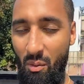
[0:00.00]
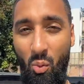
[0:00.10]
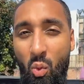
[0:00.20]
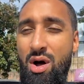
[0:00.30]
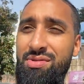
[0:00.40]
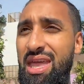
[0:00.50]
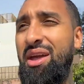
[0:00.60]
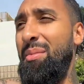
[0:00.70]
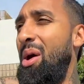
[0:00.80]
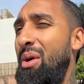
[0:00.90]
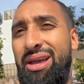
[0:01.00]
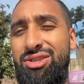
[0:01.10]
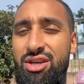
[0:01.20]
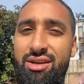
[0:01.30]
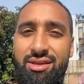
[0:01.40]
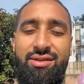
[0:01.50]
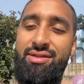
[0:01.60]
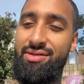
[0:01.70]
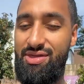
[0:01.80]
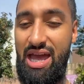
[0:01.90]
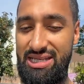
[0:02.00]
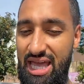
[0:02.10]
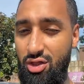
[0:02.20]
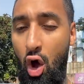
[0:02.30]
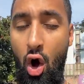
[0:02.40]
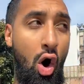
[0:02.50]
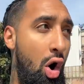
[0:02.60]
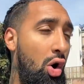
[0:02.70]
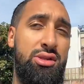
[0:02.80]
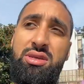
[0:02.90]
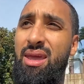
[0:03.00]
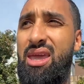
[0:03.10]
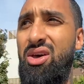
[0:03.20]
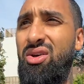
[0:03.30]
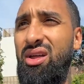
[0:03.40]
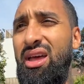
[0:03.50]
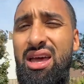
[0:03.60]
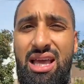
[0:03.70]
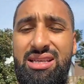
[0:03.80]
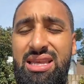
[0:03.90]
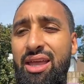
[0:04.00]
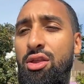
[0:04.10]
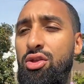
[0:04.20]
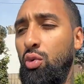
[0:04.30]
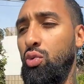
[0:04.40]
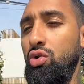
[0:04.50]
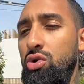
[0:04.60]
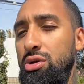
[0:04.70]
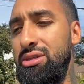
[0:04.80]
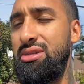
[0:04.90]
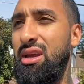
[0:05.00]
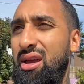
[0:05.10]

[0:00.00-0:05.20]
one thing about Asia that is like the ultimate kill is like the rules,